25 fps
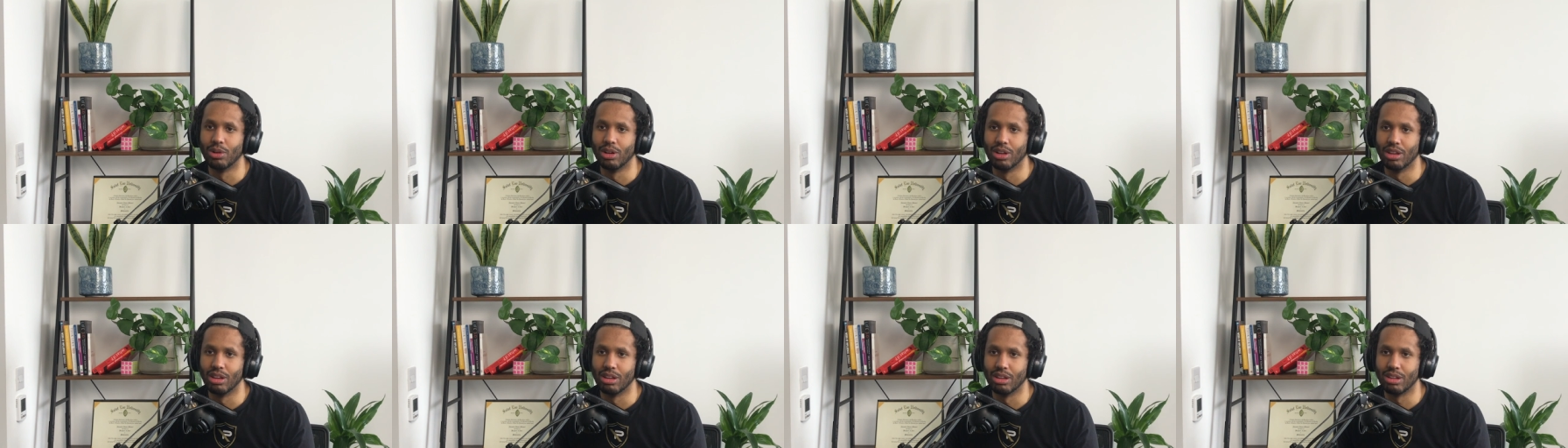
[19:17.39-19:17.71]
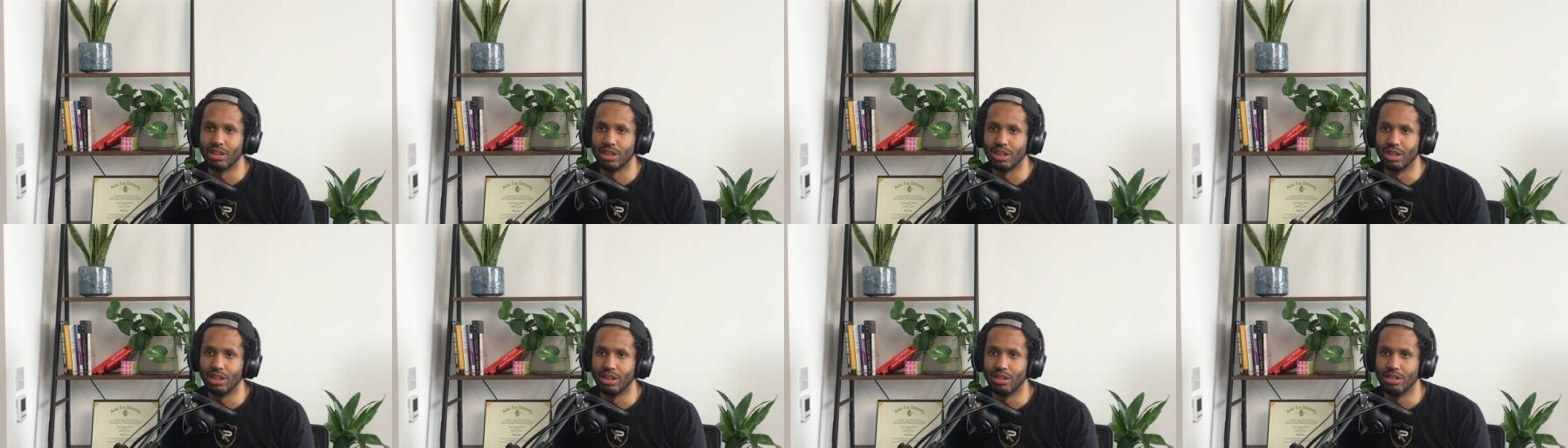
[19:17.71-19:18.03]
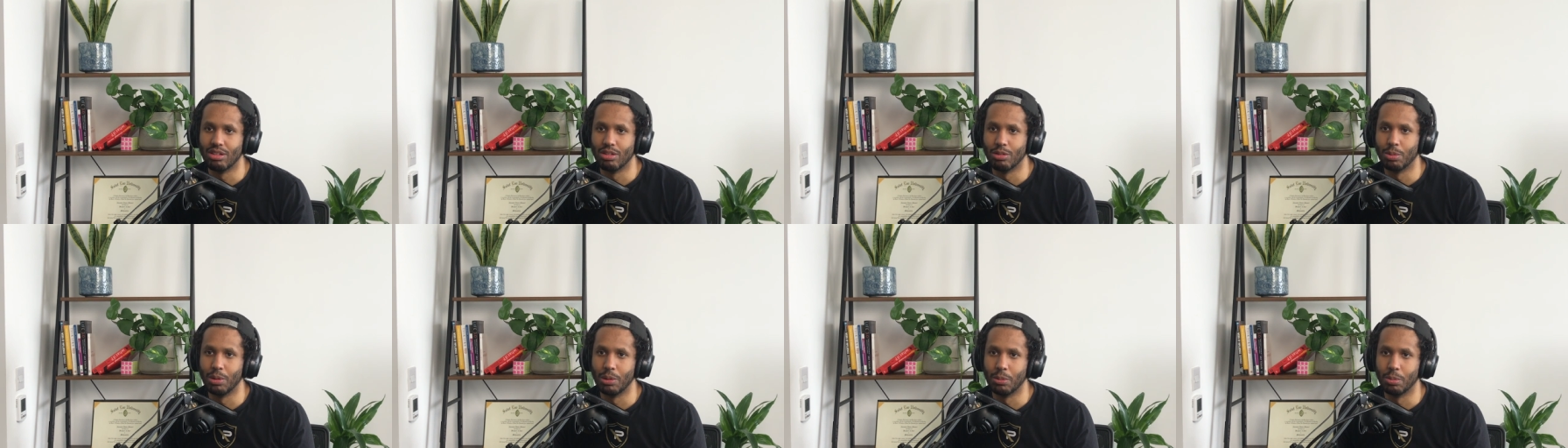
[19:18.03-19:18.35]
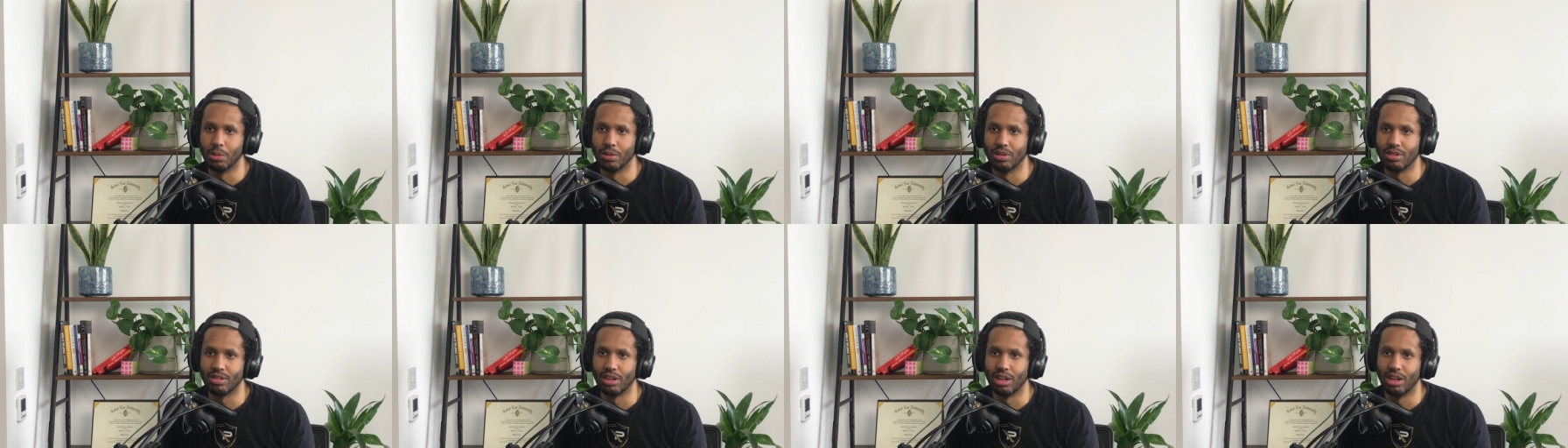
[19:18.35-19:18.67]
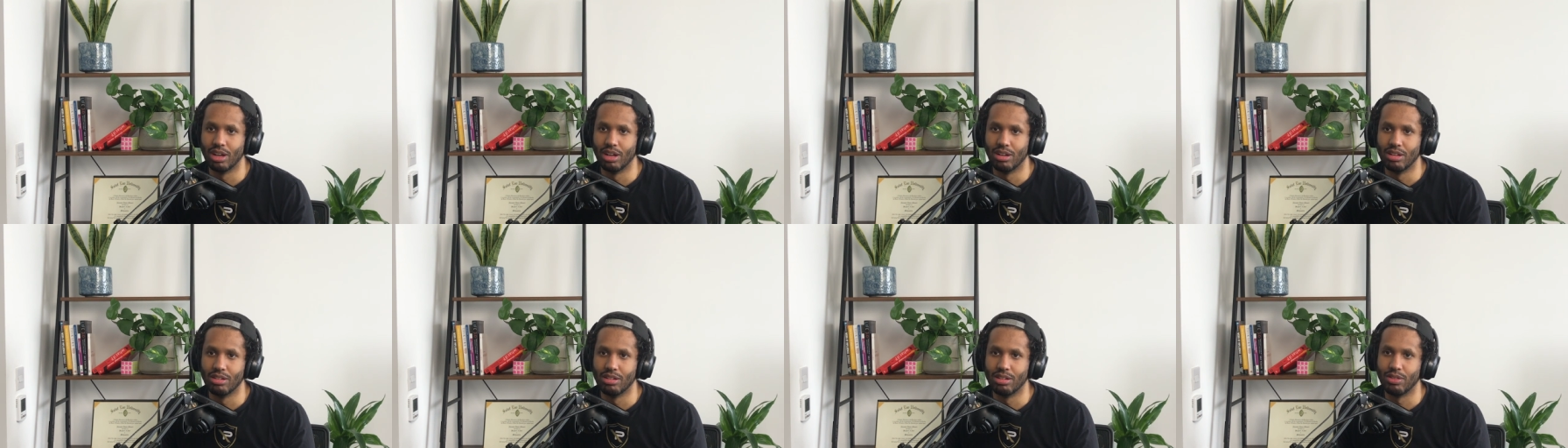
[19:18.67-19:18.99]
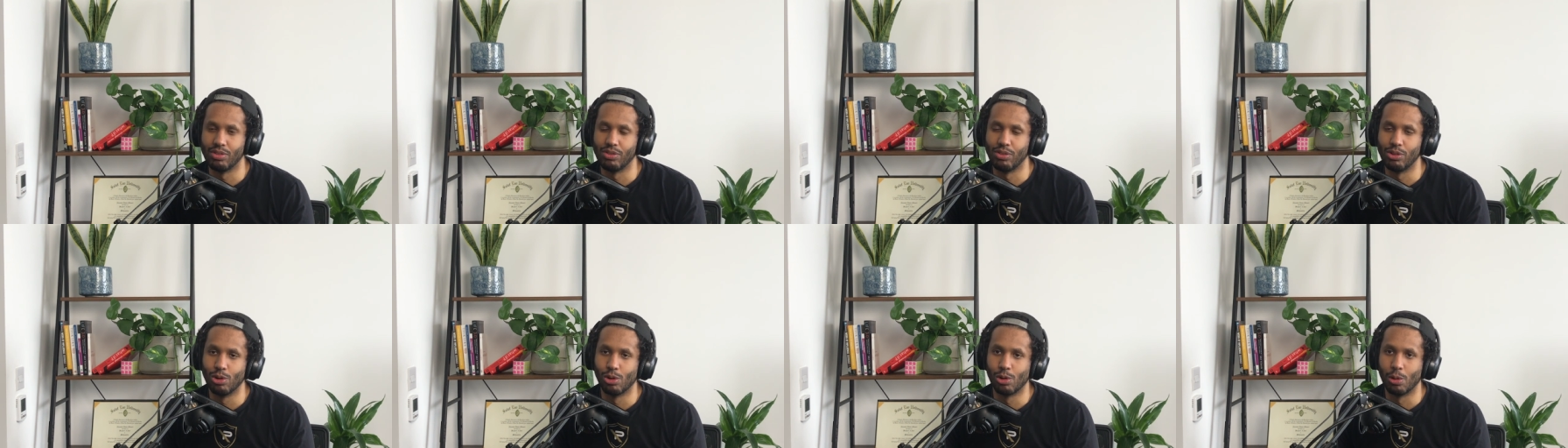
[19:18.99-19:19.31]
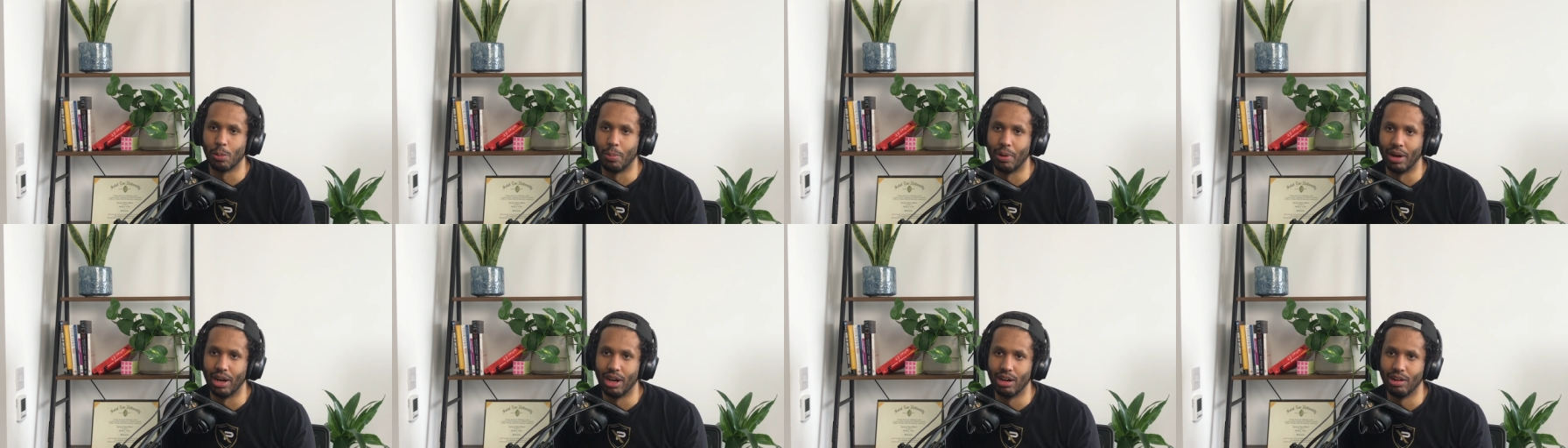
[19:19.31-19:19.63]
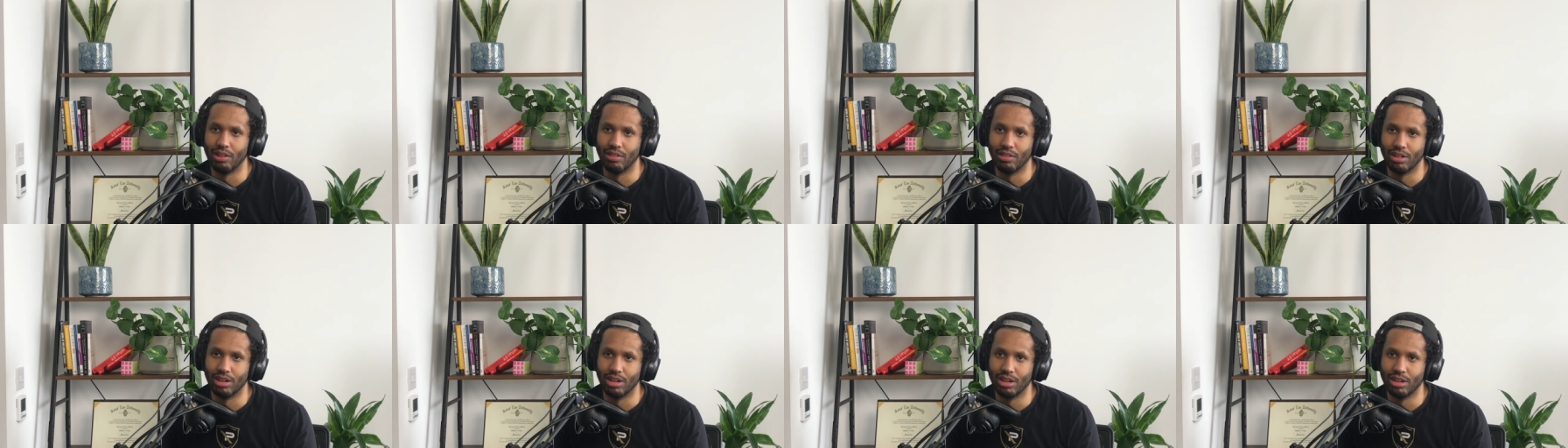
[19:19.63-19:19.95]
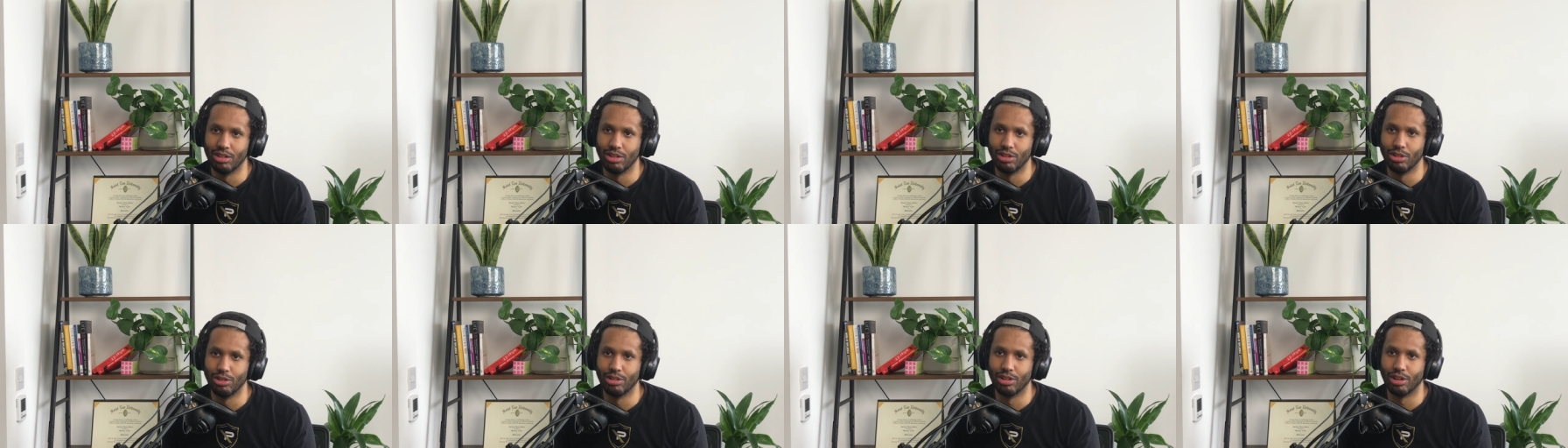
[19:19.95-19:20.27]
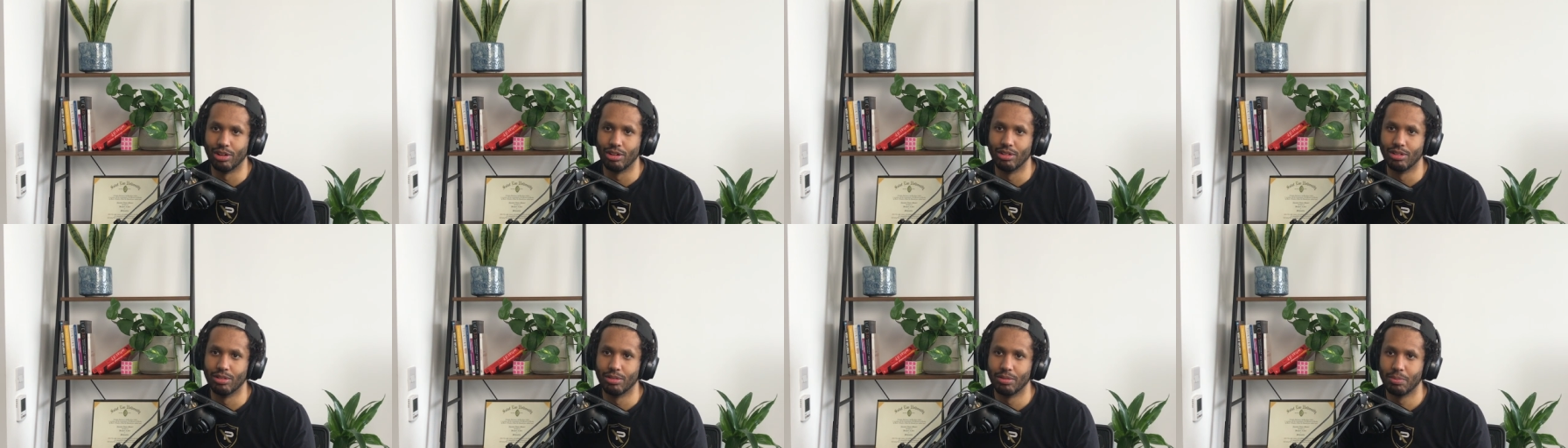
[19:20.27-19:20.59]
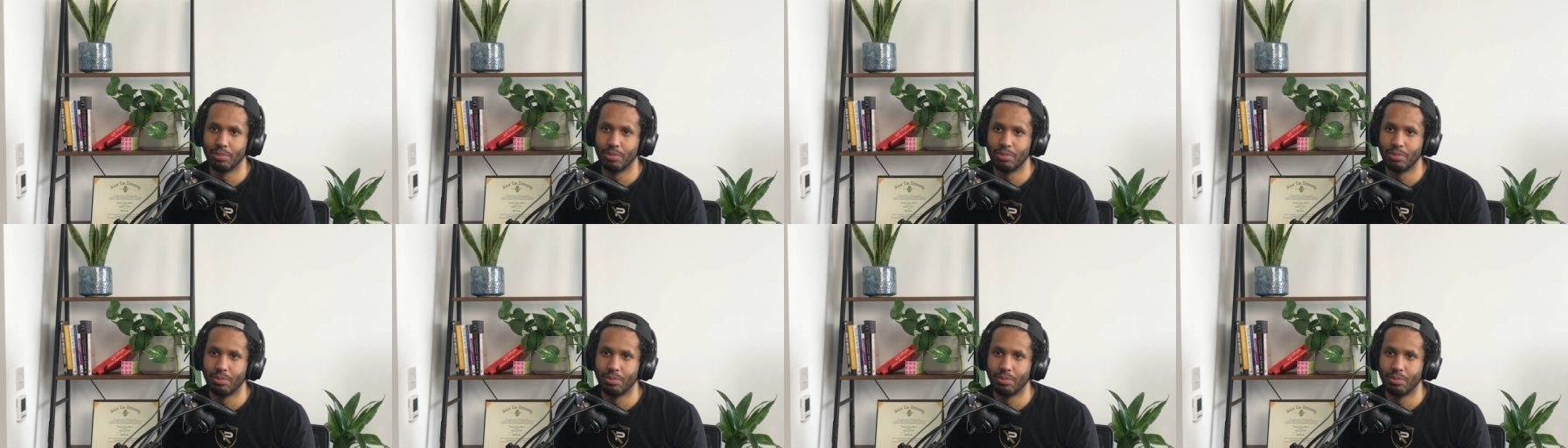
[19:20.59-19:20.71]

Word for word: of the things that people are saying is, if you're a parent and you don't,